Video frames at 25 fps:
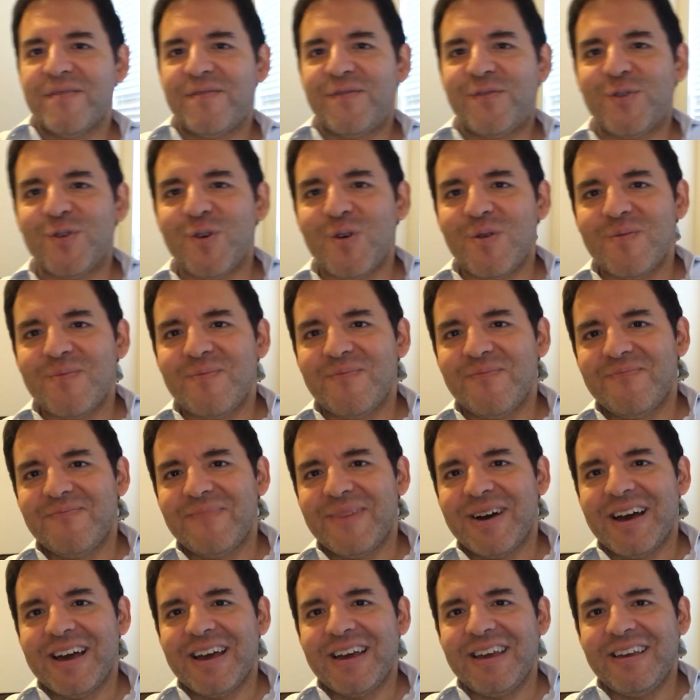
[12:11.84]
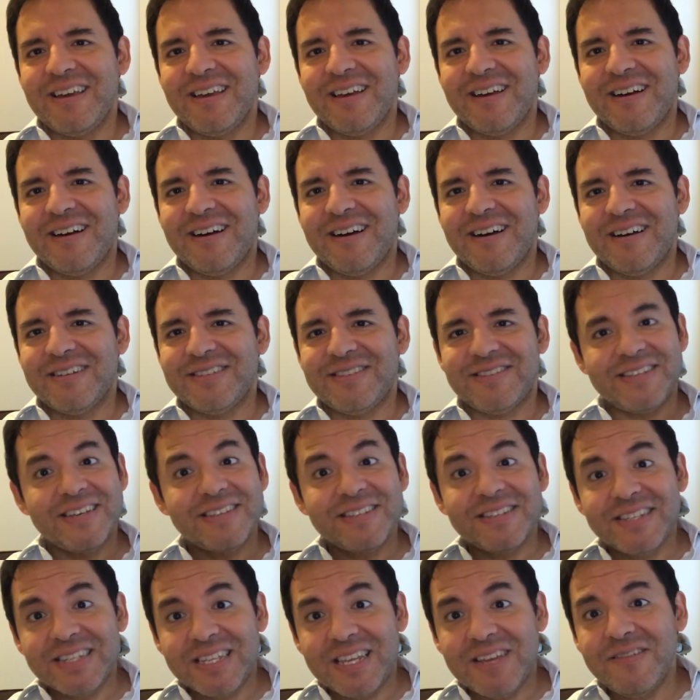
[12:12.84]
from my
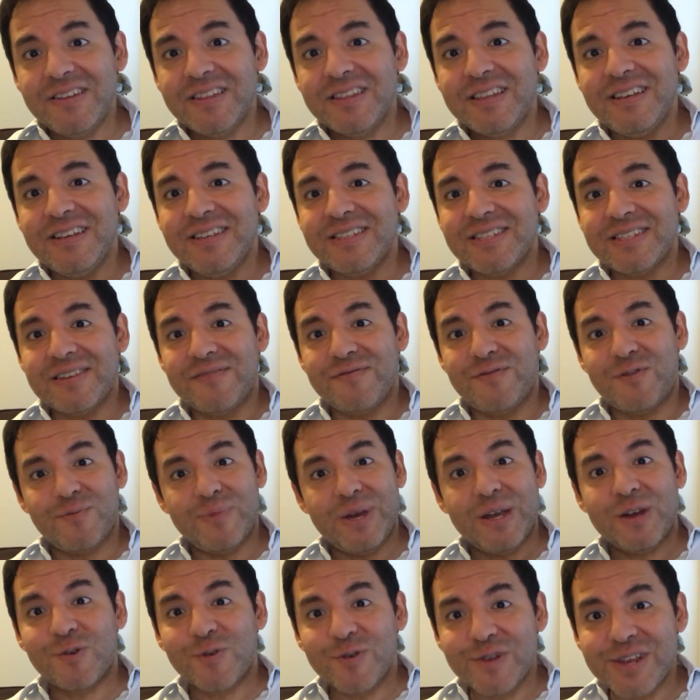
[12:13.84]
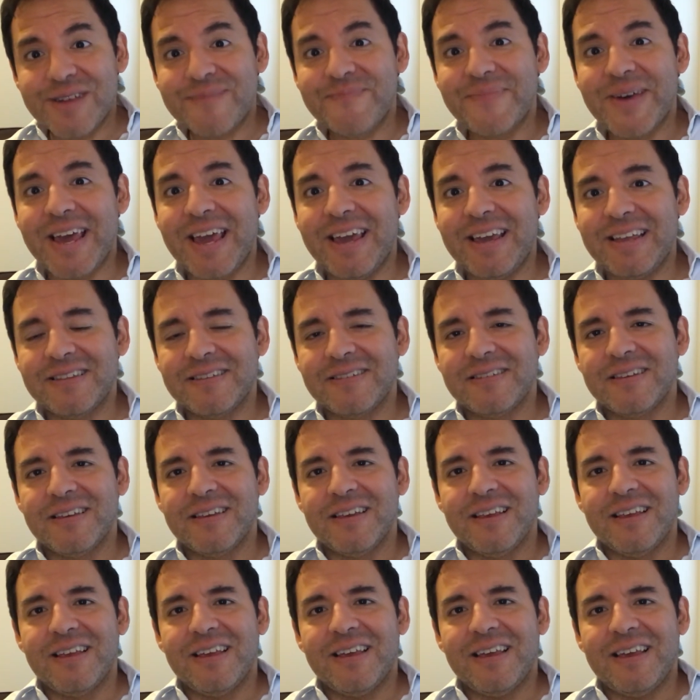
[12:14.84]
sensitivities, and from my chronic pain.
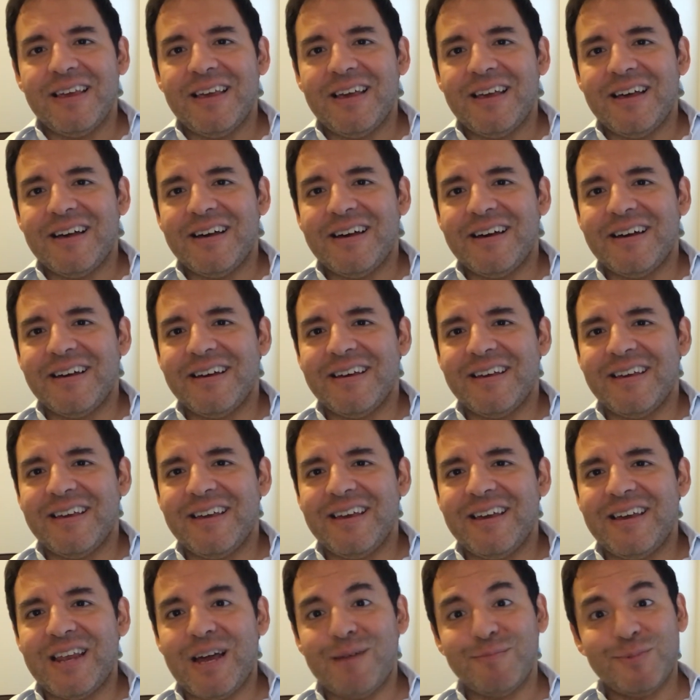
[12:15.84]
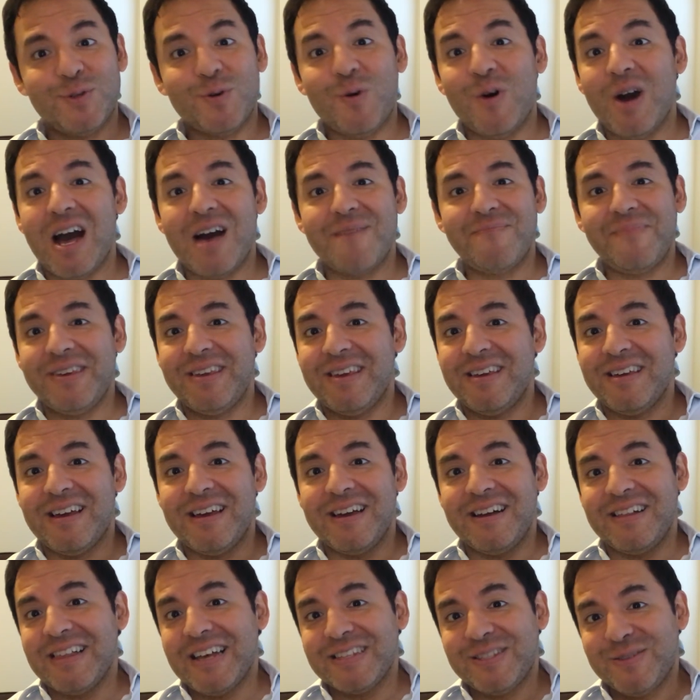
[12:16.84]
And I'm so happy
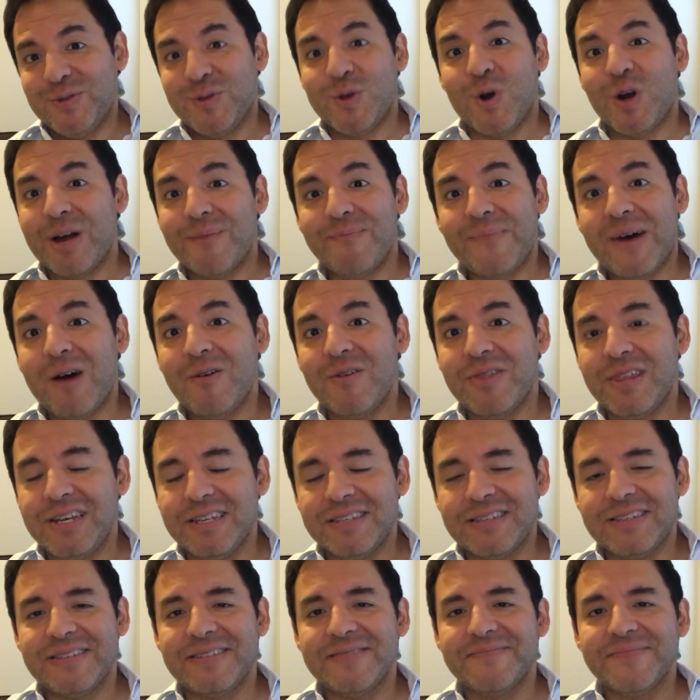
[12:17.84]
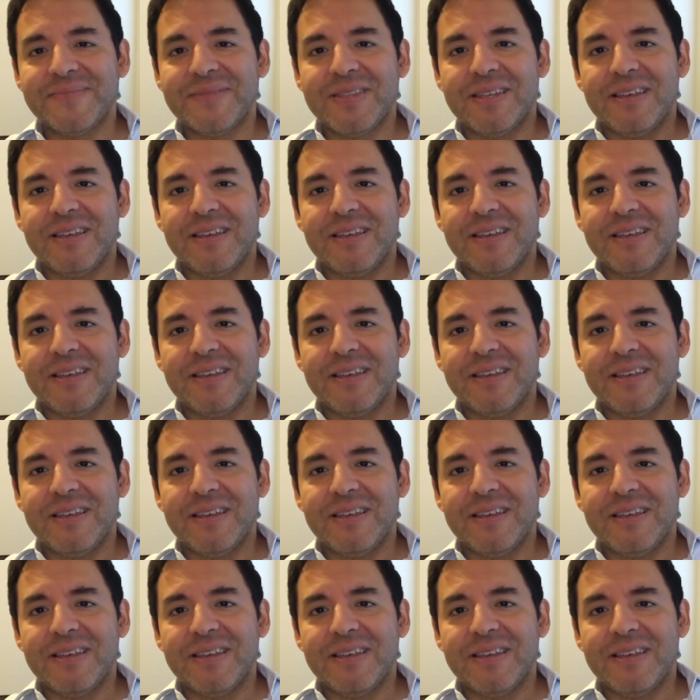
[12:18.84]
and glad to talk about this.